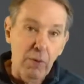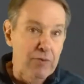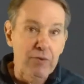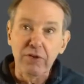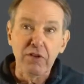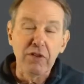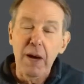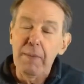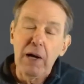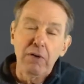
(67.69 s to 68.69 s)
Wait for it to
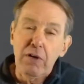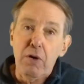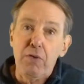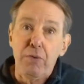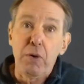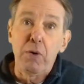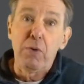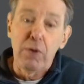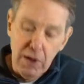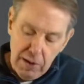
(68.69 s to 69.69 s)
time out, you're
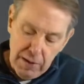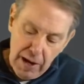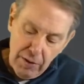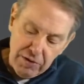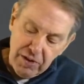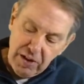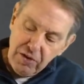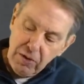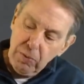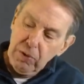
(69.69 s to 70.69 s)
through. Now the
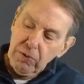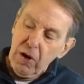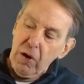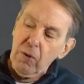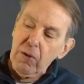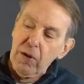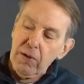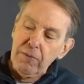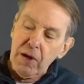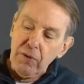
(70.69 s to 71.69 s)
sensor will know,
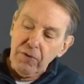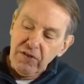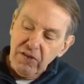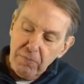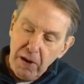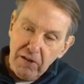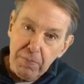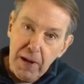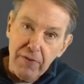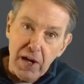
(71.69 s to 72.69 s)
this is my
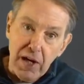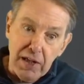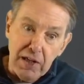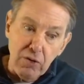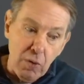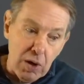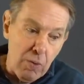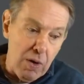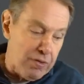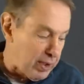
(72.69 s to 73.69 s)
span that I need to
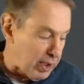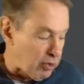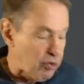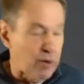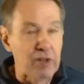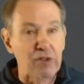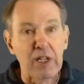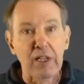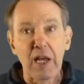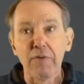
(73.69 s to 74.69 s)
work with, and it'll
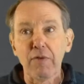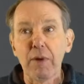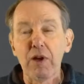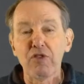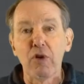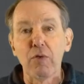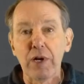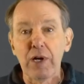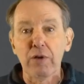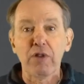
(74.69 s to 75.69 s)
translate that information
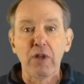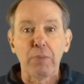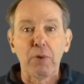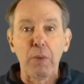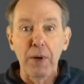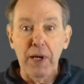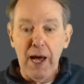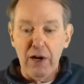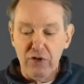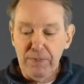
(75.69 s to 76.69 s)
over here to the appropriate
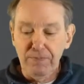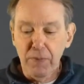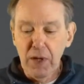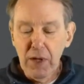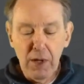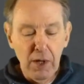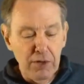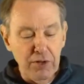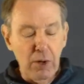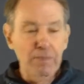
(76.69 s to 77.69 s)
action.
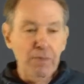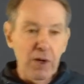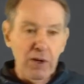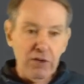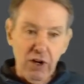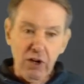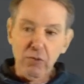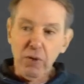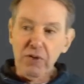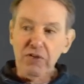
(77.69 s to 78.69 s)
So,
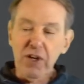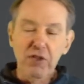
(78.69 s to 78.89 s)
starts with the